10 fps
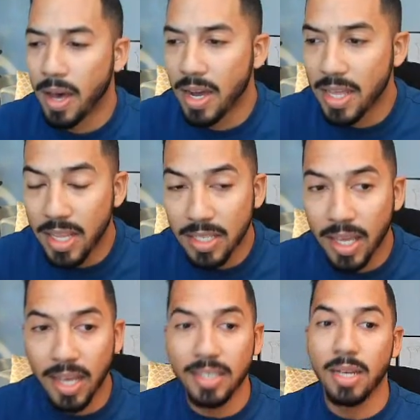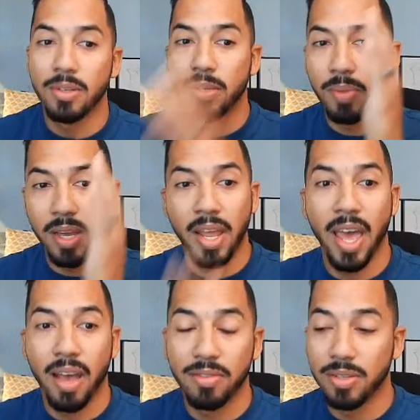In this case, that was split in
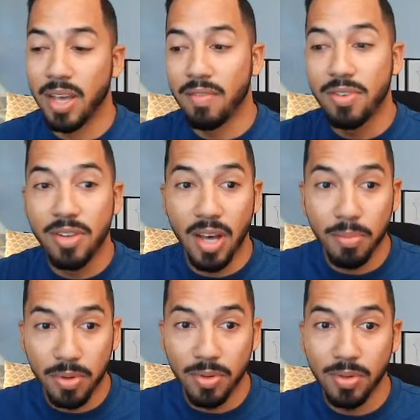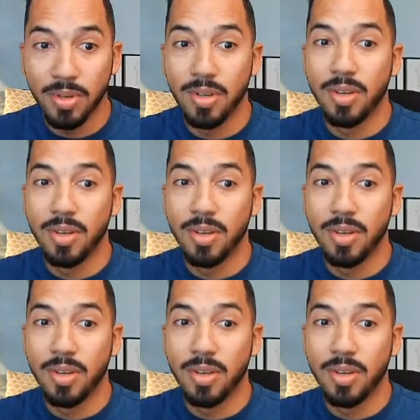half, so you have double